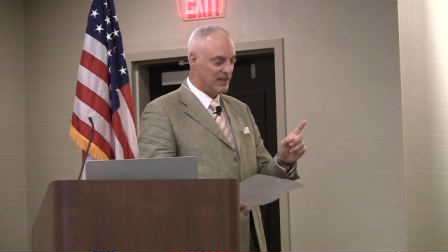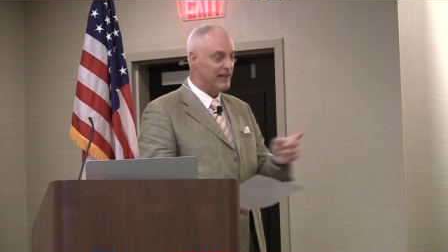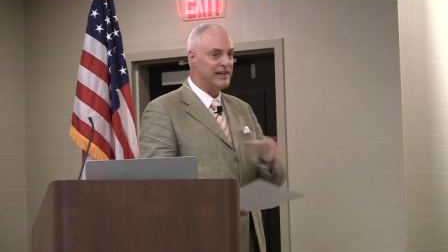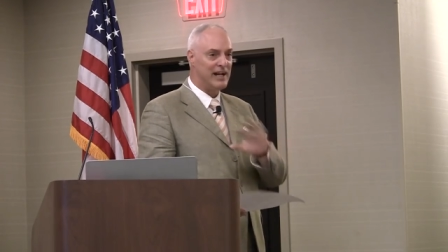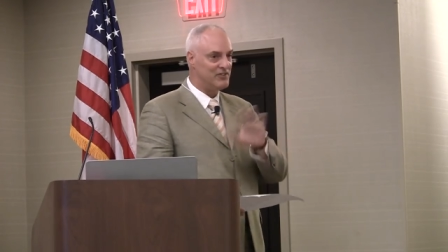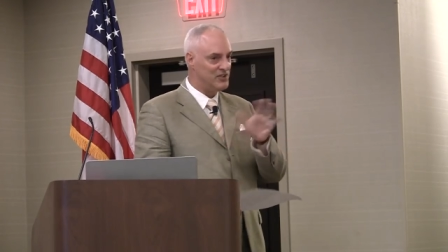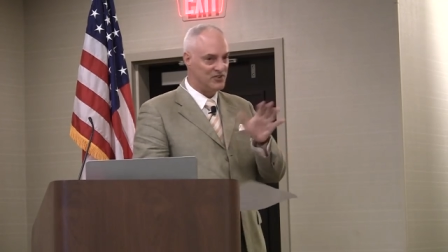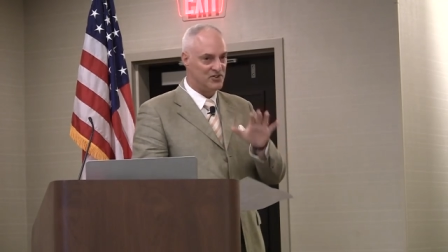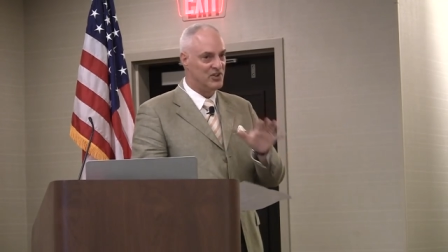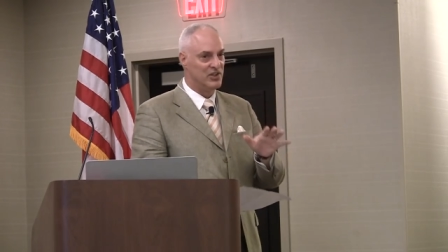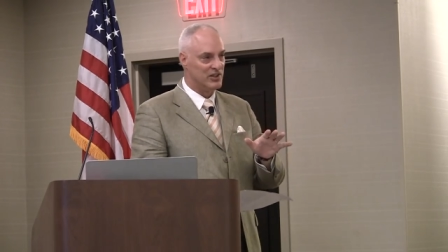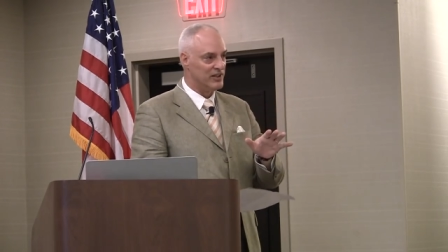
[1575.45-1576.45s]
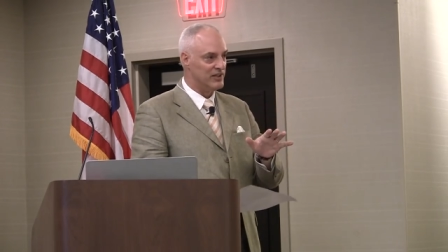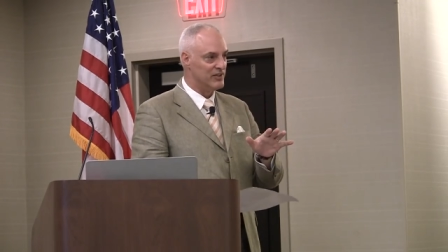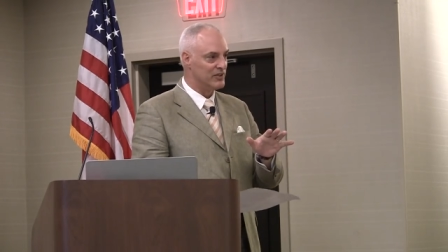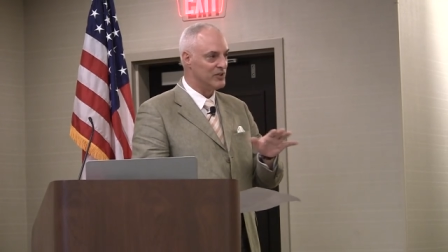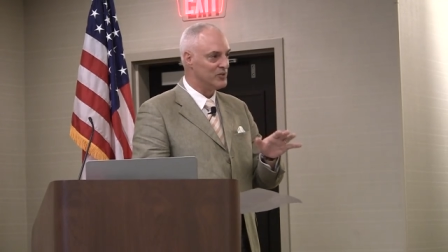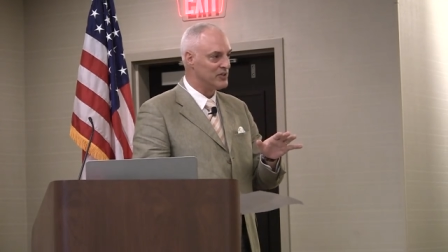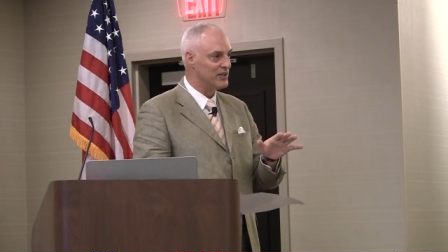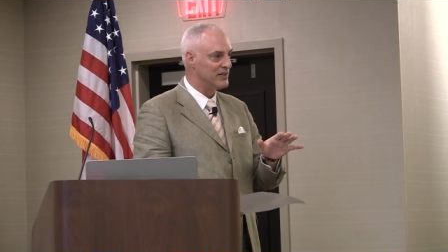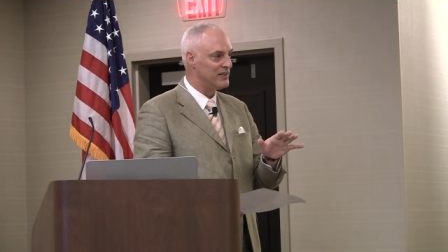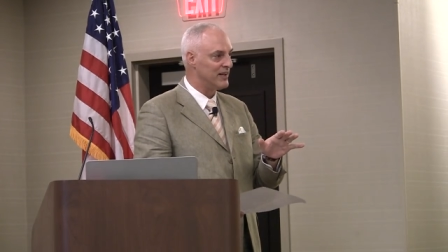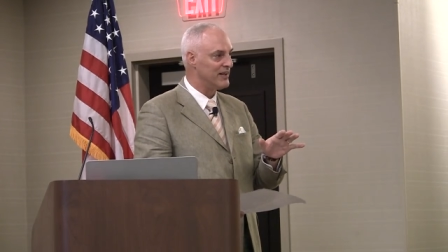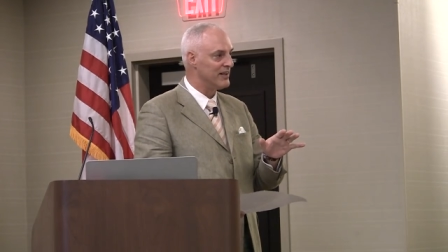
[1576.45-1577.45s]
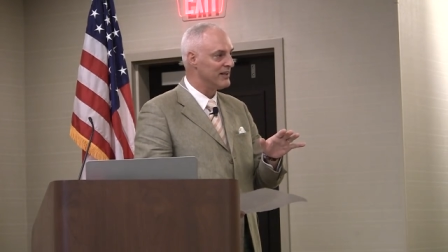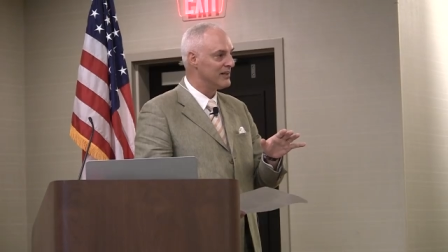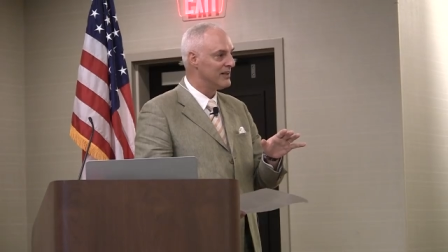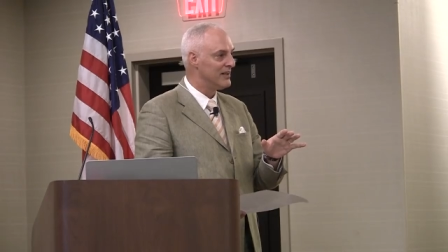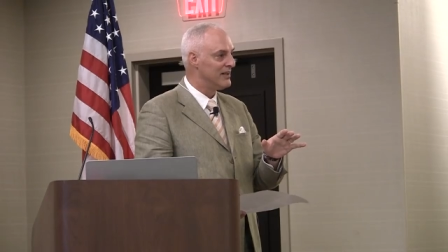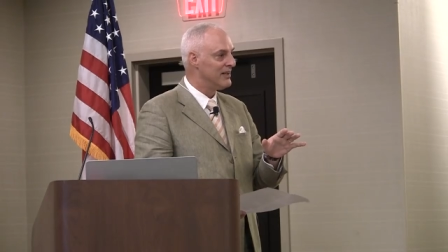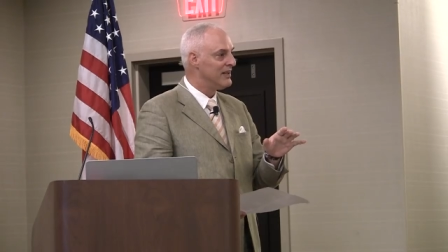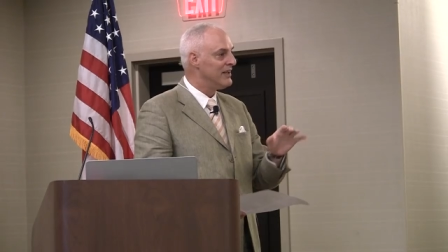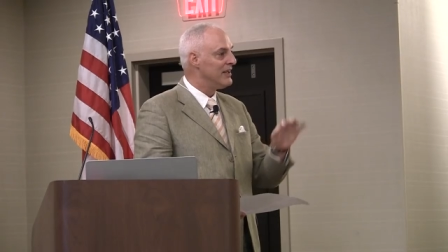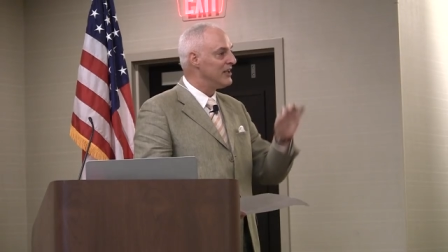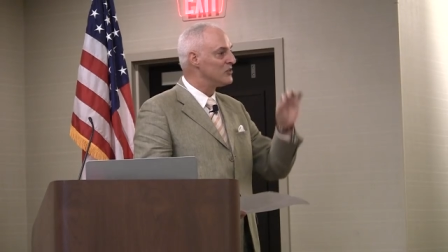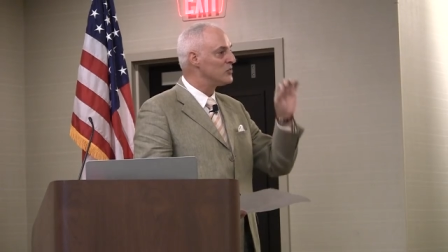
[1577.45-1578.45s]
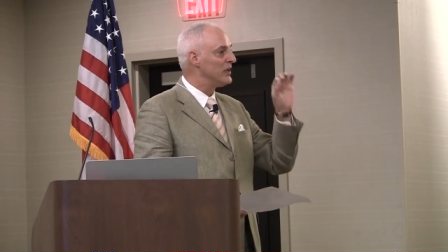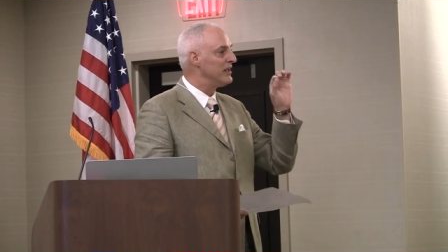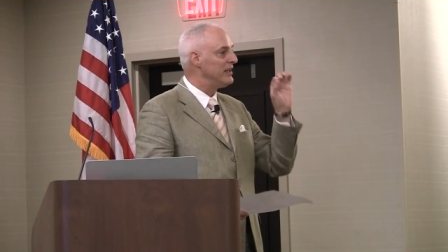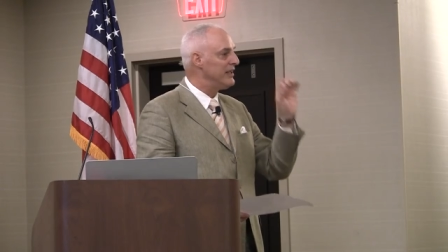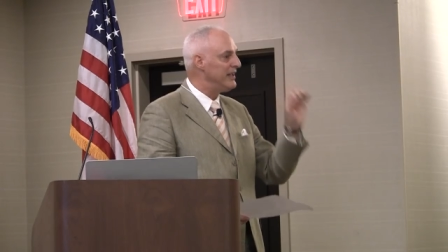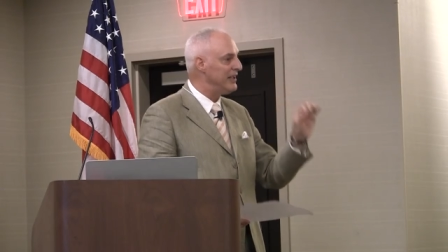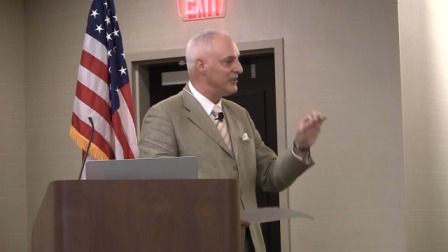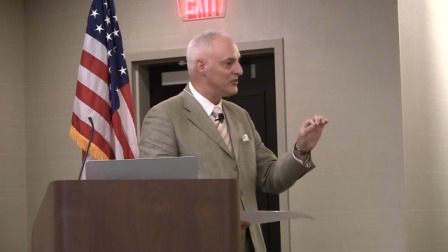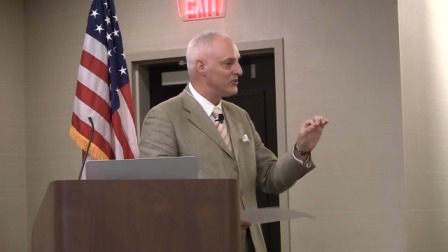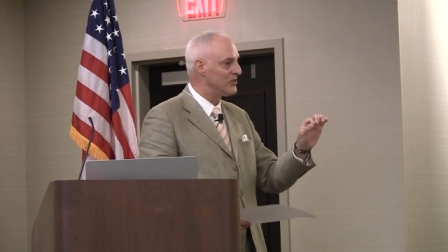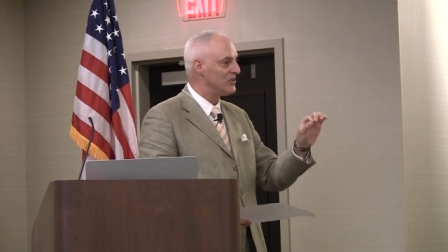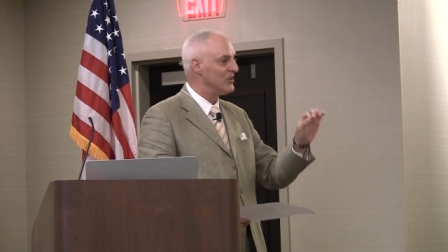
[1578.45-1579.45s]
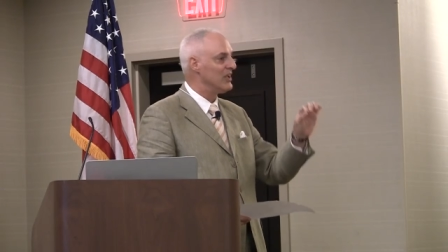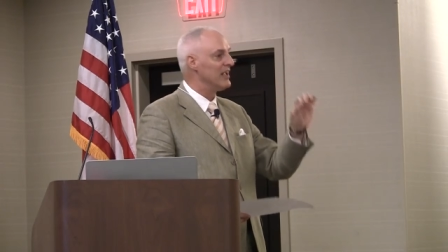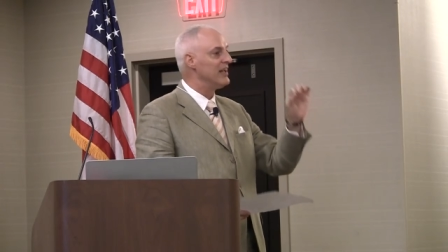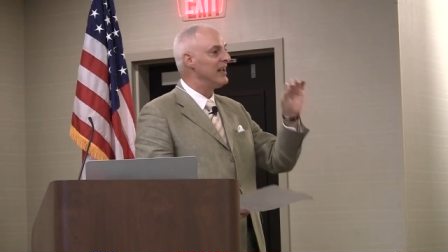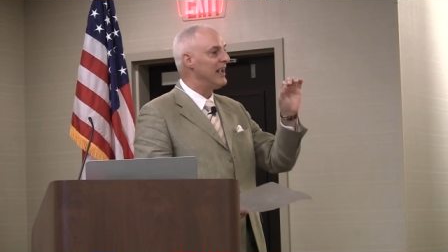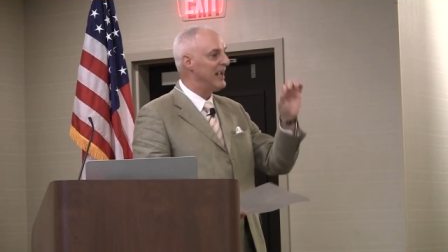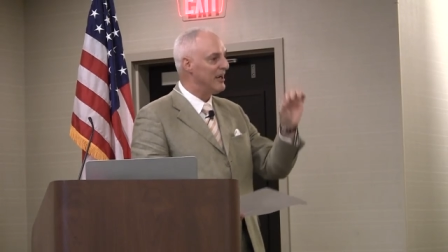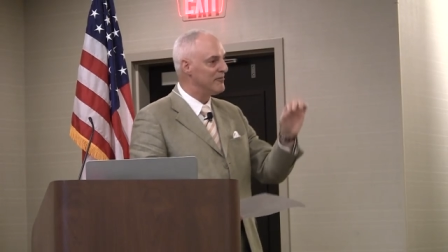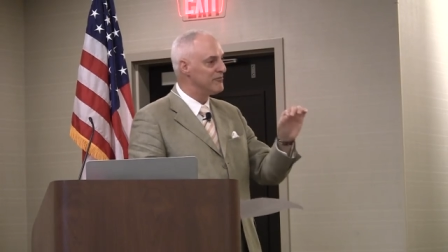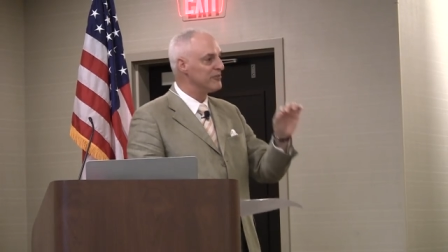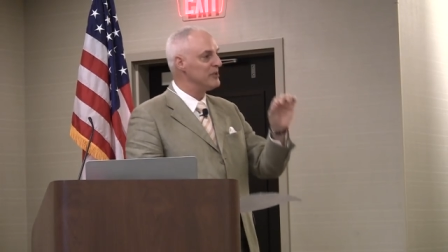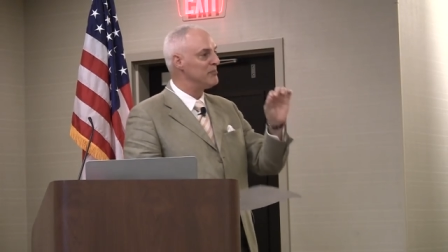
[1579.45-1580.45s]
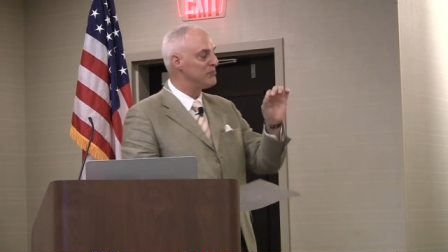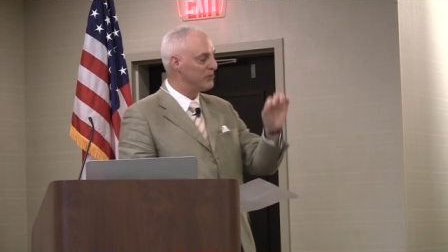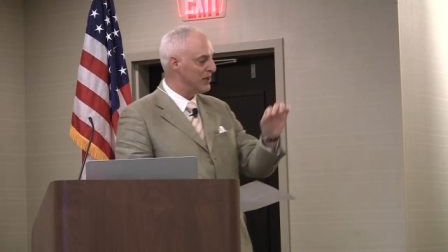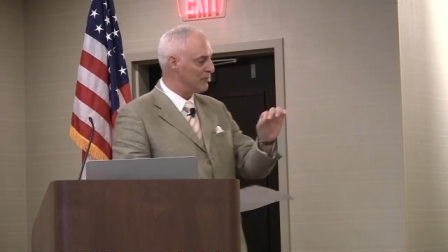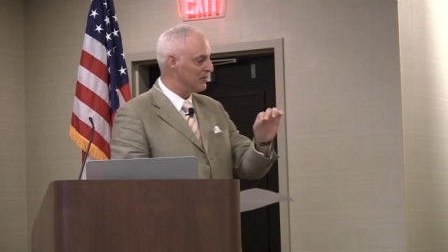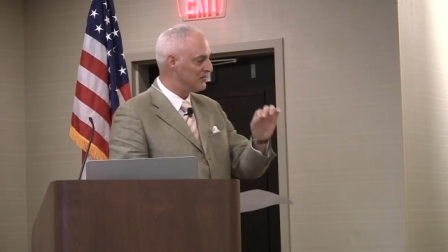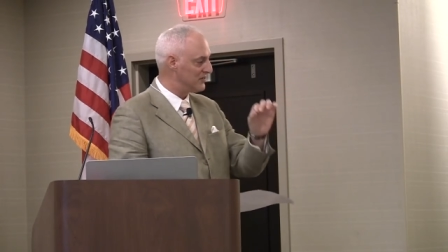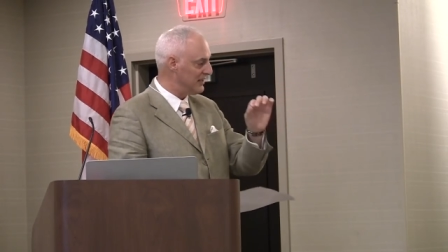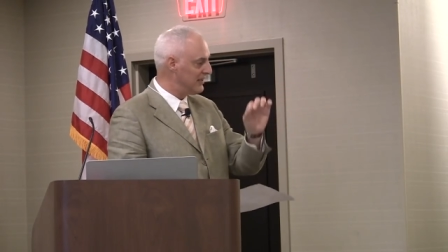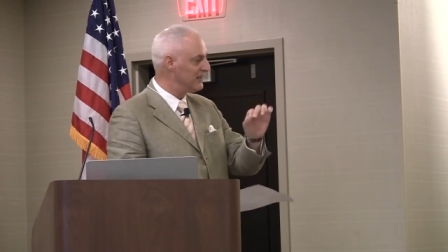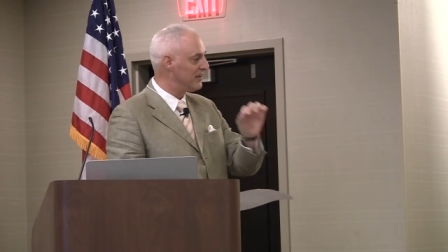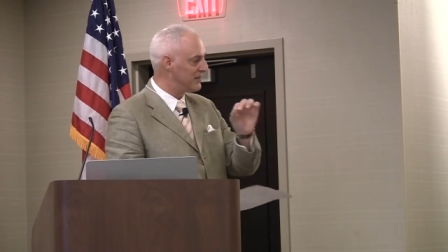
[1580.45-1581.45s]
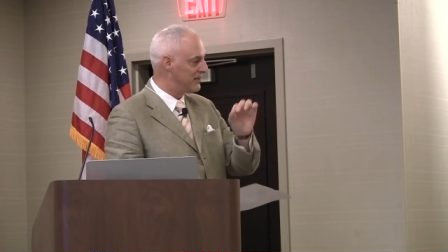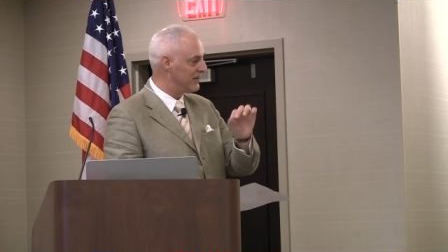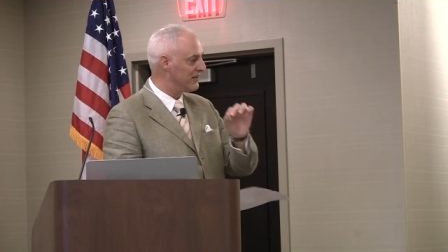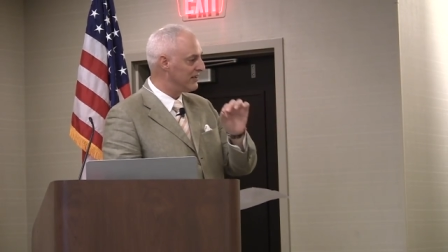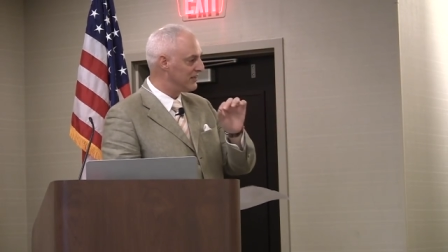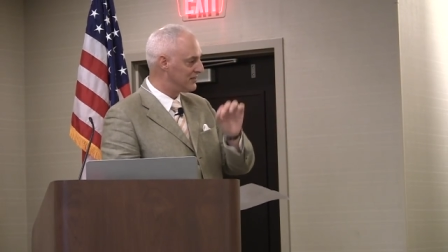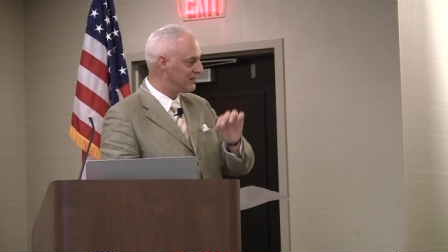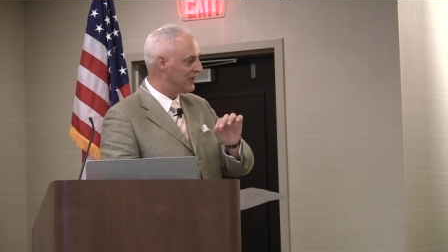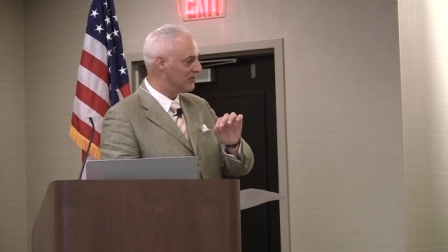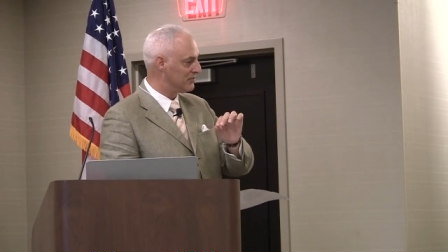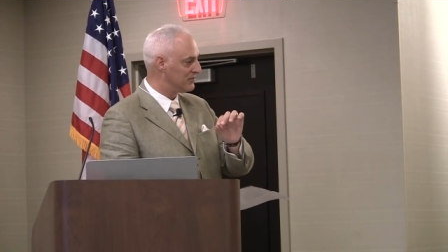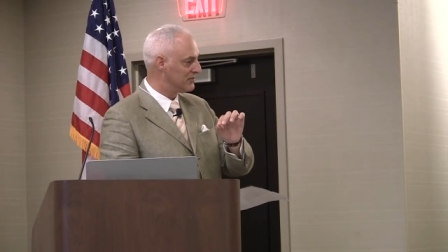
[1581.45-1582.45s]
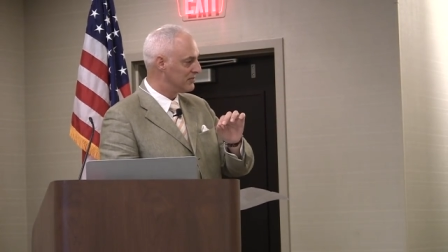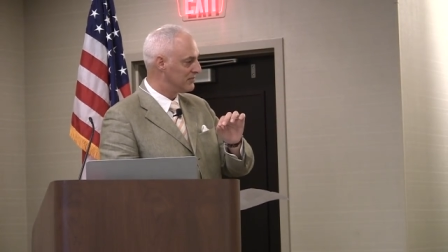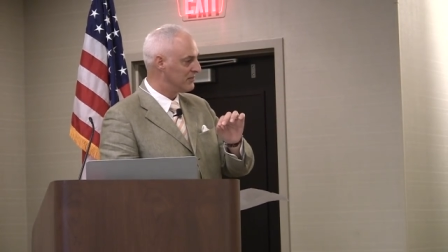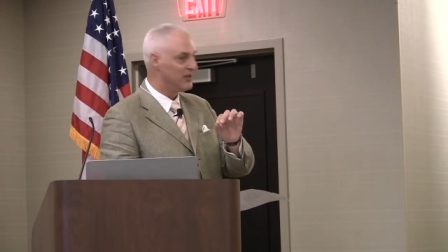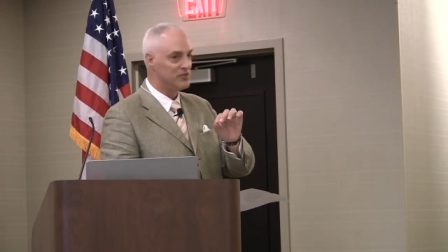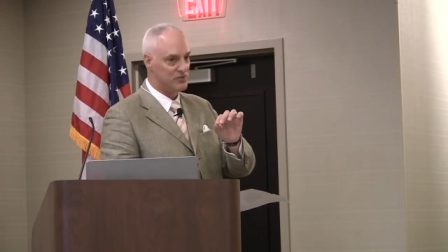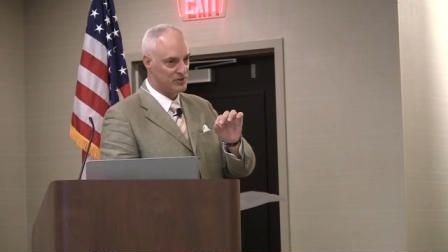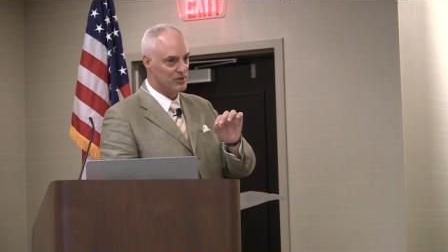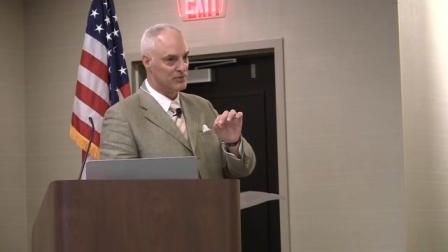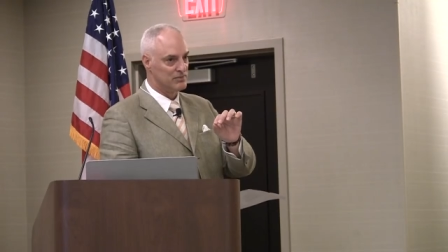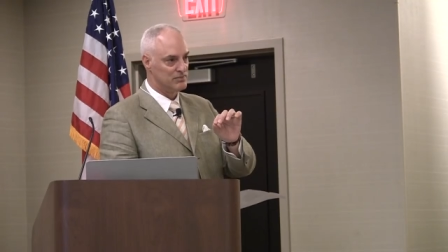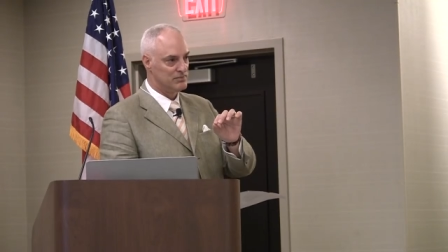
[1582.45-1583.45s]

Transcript: and not just good or utilitarian, is when each and every premise in the theory itself is true.